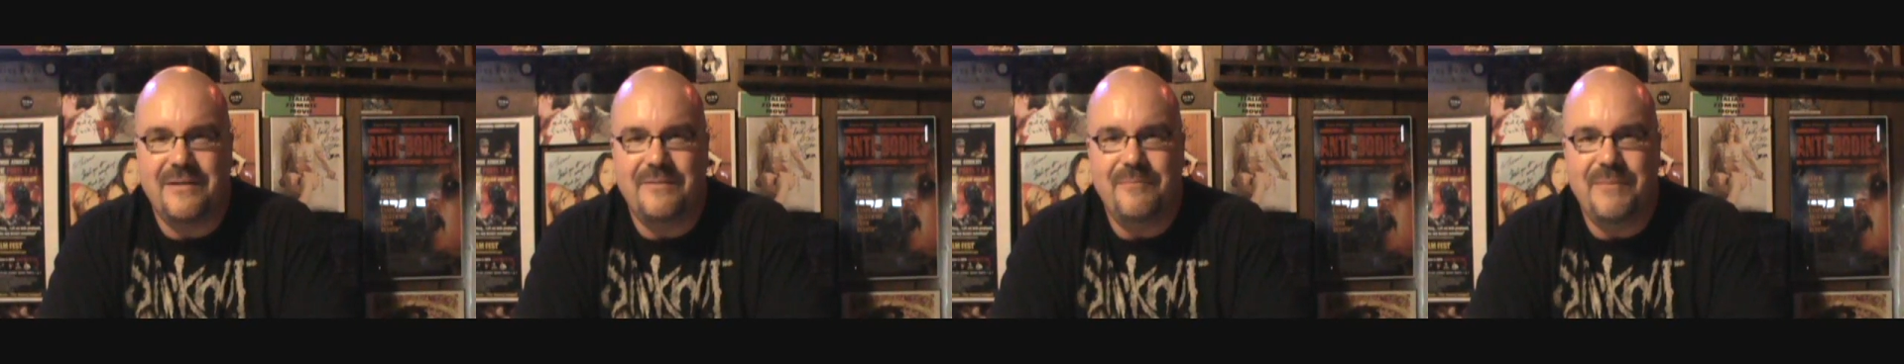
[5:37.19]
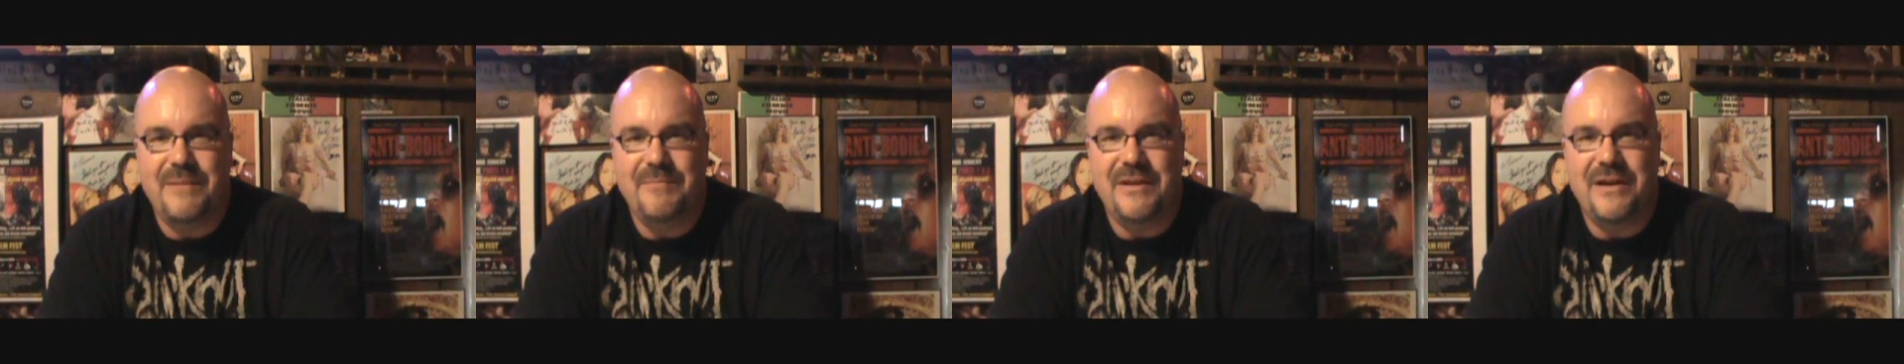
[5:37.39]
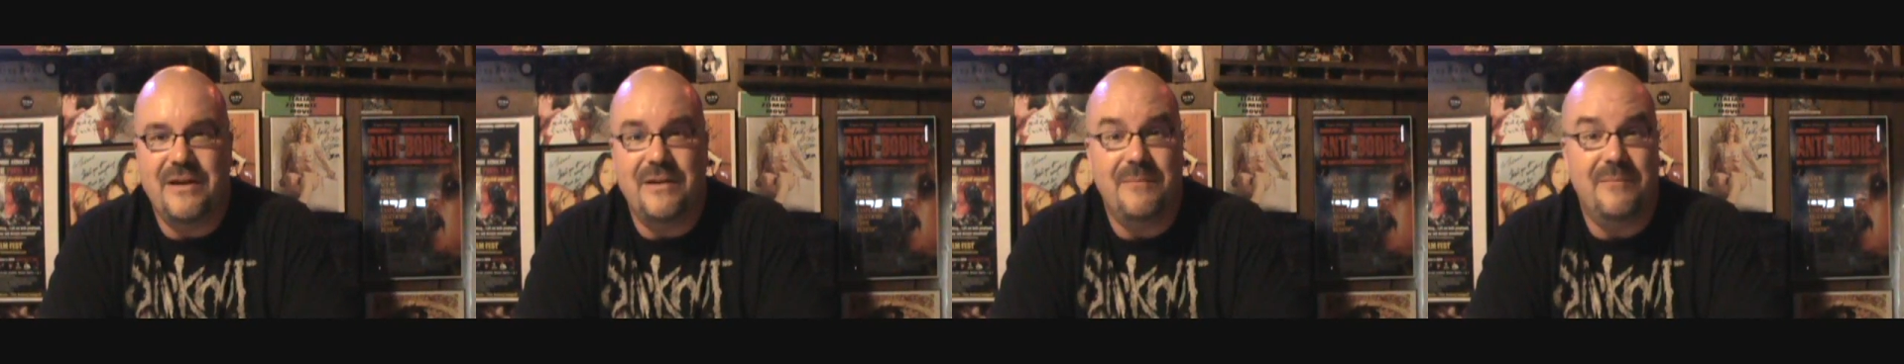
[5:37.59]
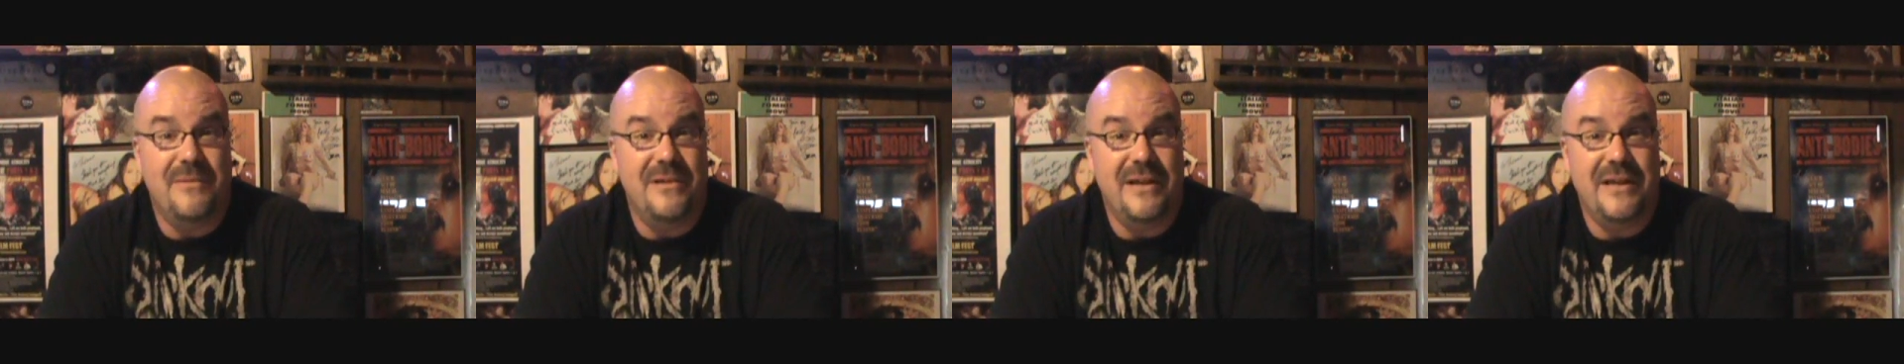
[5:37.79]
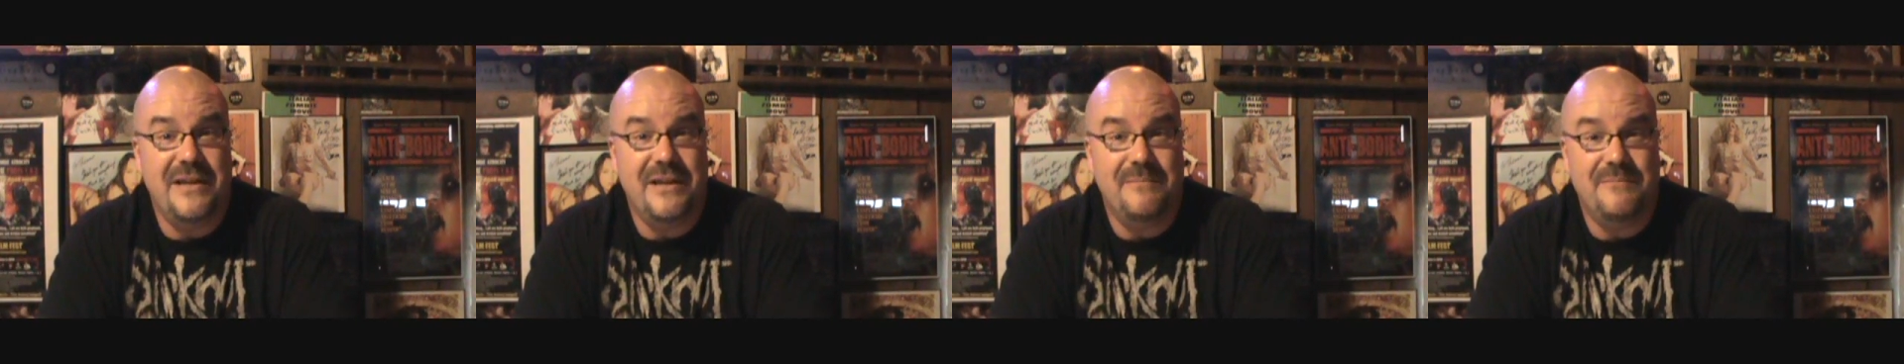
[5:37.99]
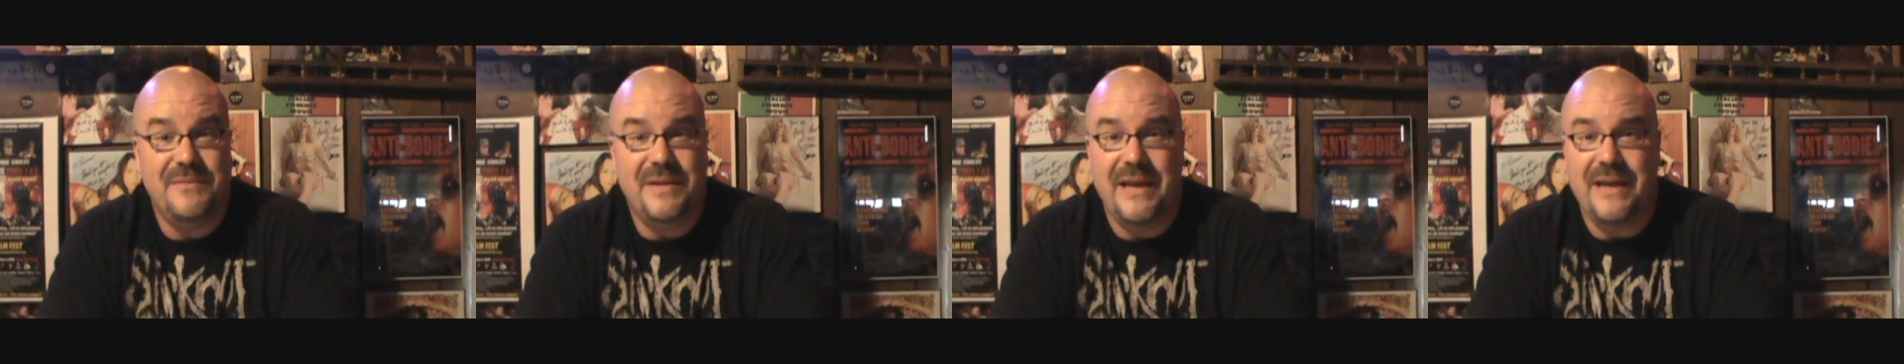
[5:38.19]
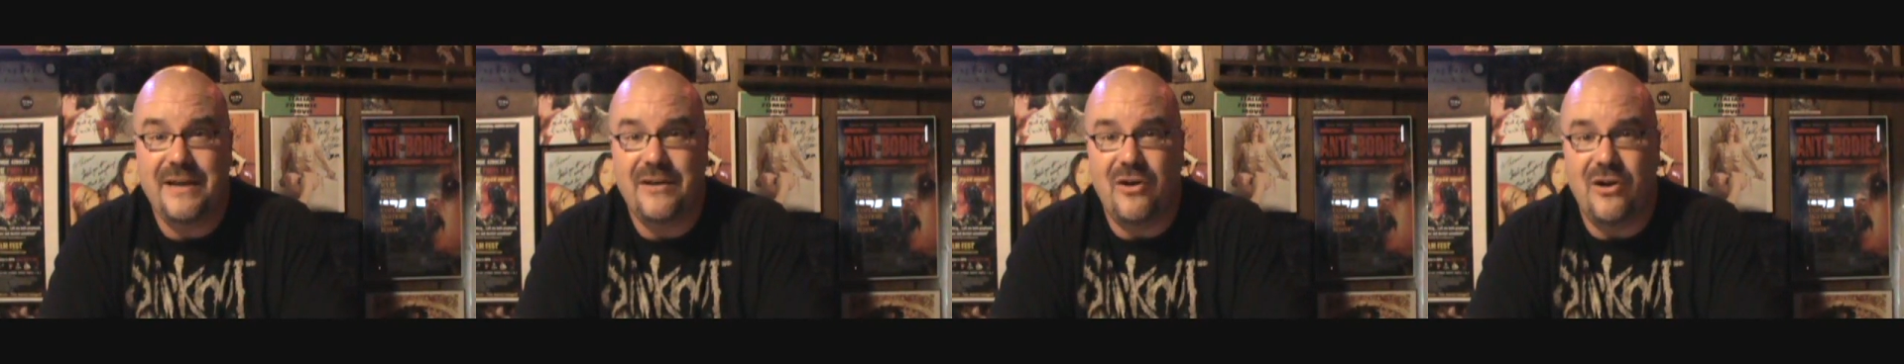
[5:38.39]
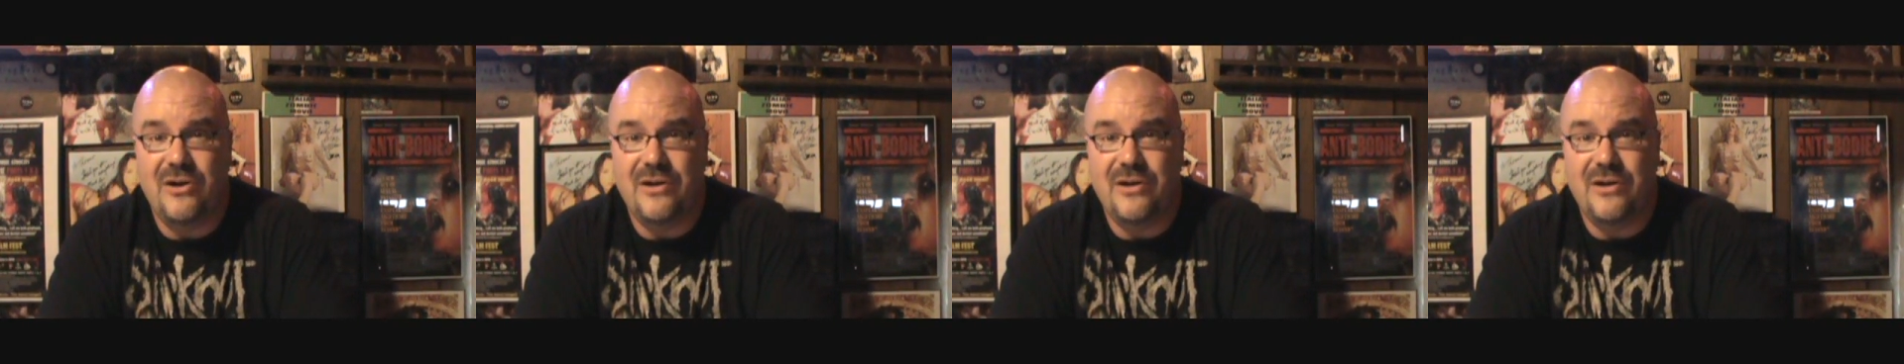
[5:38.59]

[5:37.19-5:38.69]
maybe a Millennium take